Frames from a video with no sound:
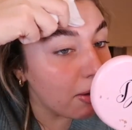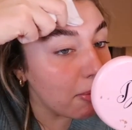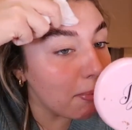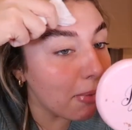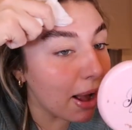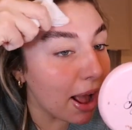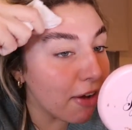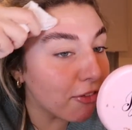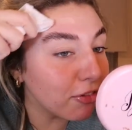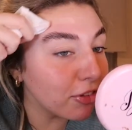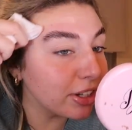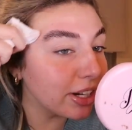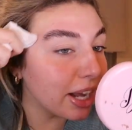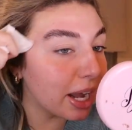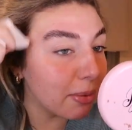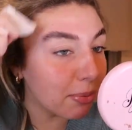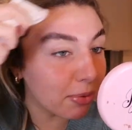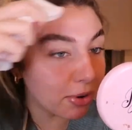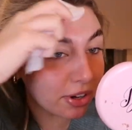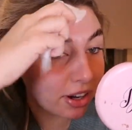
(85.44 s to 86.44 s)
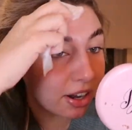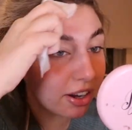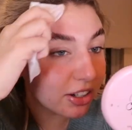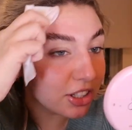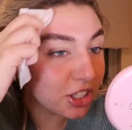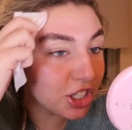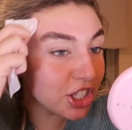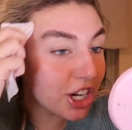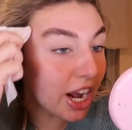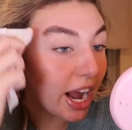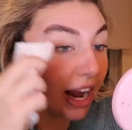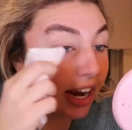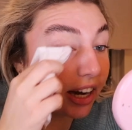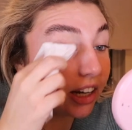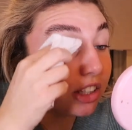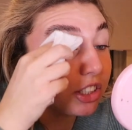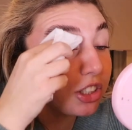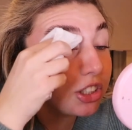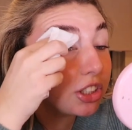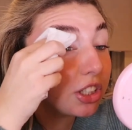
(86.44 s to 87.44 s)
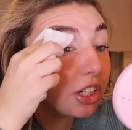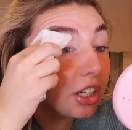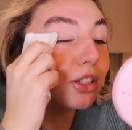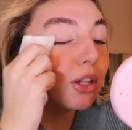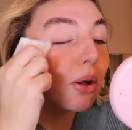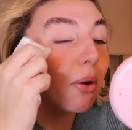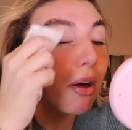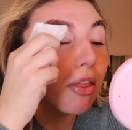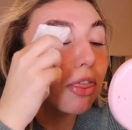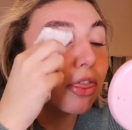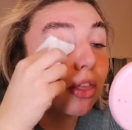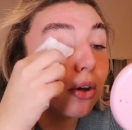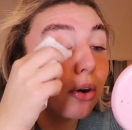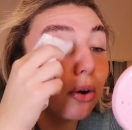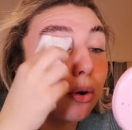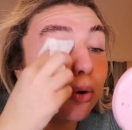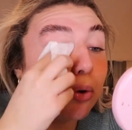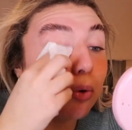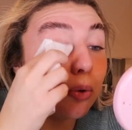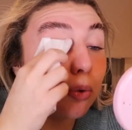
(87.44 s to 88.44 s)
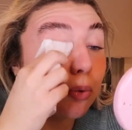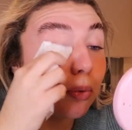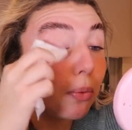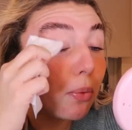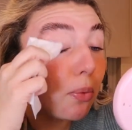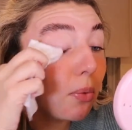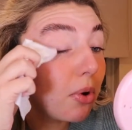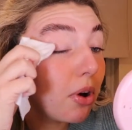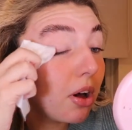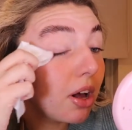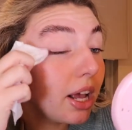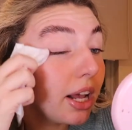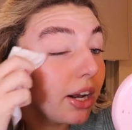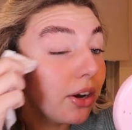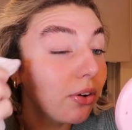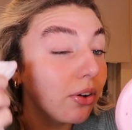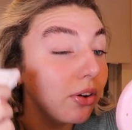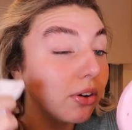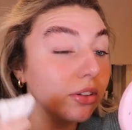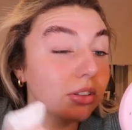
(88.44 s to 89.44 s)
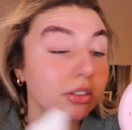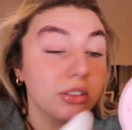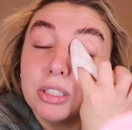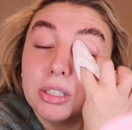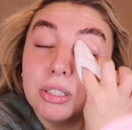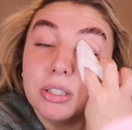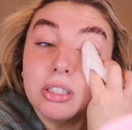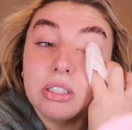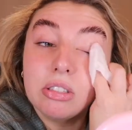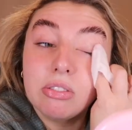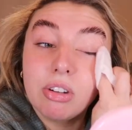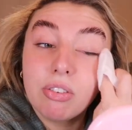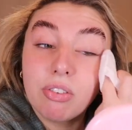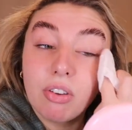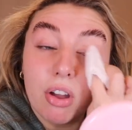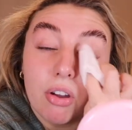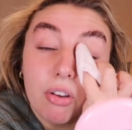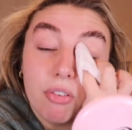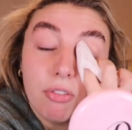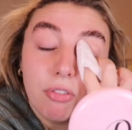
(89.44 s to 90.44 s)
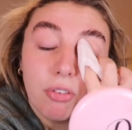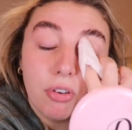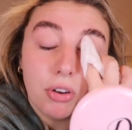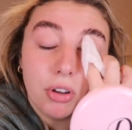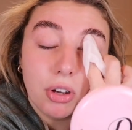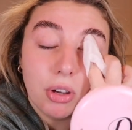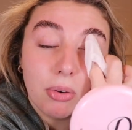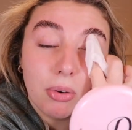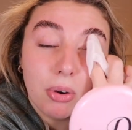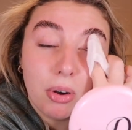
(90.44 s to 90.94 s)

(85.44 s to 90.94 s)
my everyday products change. So I thought, why not do this video for you